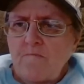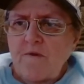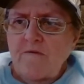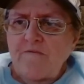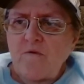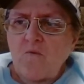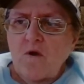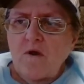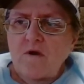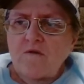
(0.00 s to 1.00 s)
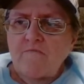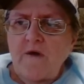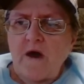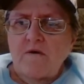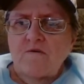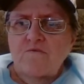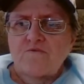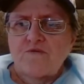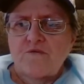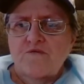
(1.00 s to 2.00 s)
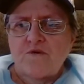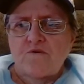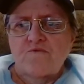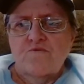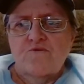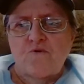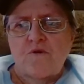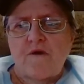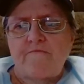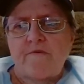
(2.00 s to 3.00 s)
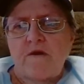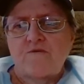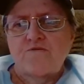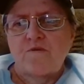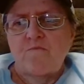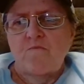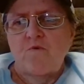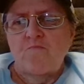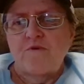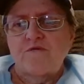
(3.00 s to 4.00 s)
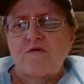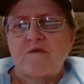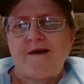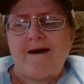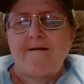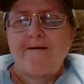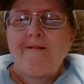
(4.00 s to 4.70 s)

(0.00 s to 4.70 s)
But if you work on your values and start to enjoy life again, someone will appreciate that.